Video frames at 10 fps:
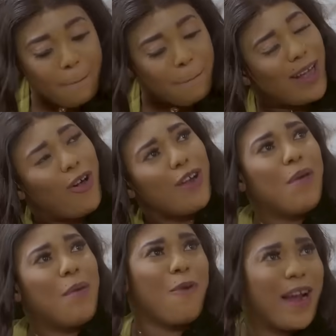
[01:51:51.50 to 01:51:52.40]
Mike
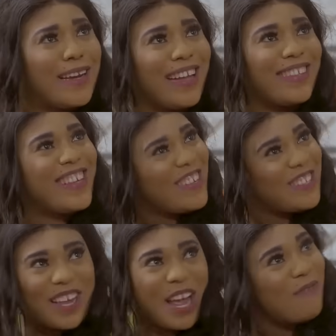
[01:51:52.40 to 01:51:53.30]
got me pregnant.
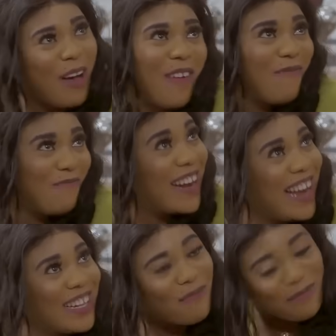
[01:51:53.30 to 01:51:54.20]
See, I'm
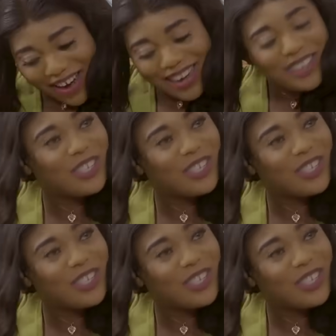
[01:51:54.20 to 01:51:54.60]
pregnant, I'm carrying